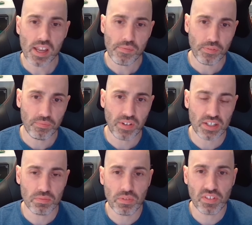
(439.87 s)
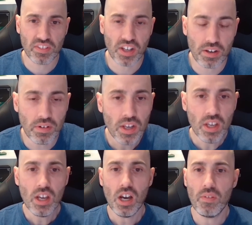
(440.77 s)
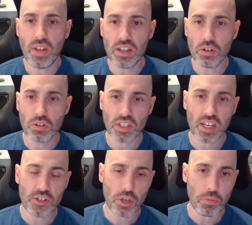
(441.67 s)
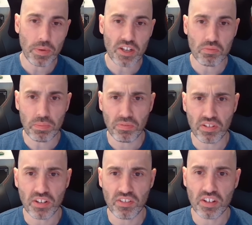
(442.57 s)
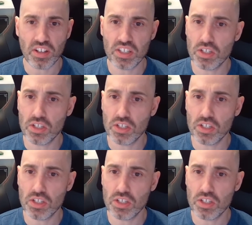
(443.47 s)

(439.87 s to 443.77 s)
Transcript: from Phantom Riverstone, I've then got a German-based website starting in